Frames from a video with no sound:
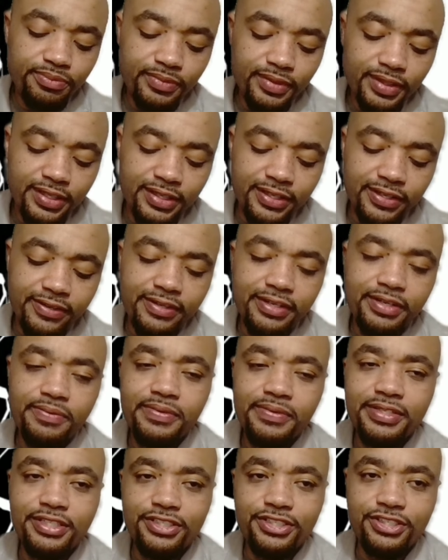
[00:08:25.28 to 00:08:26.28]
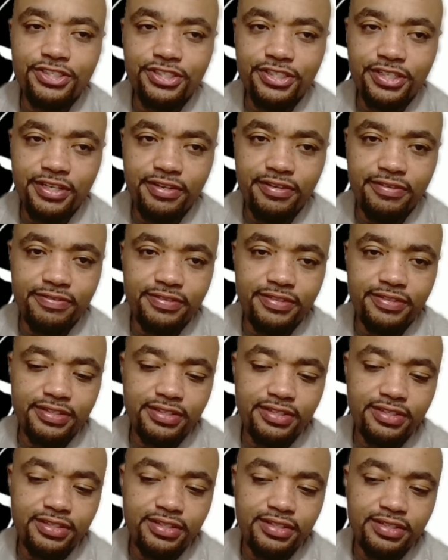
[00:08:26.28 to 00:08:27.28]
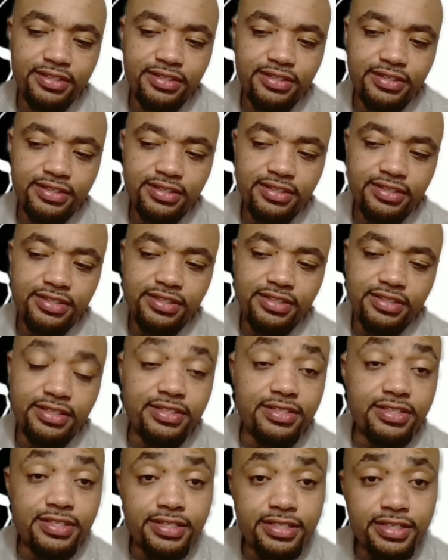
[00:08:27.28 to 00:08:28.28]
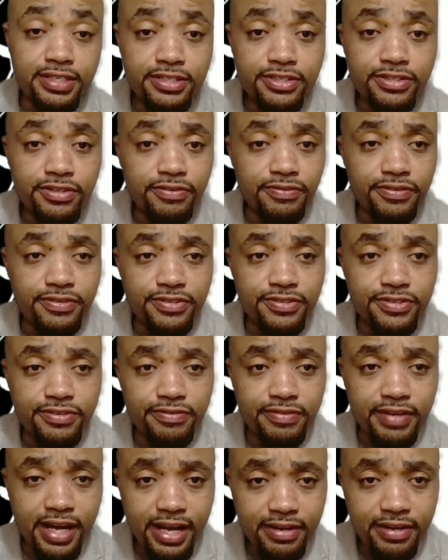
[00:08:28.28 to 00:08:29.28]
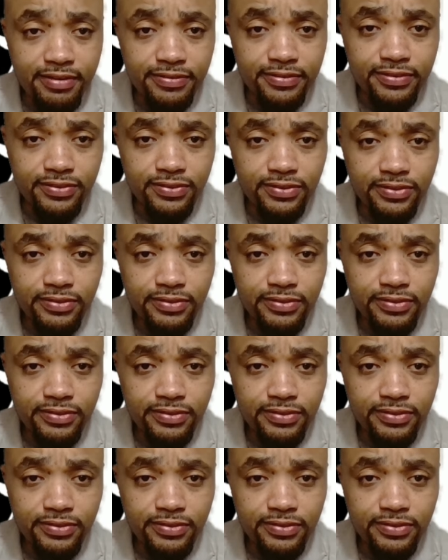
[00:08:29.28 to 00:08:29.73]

Learning when to shift is essential for survival.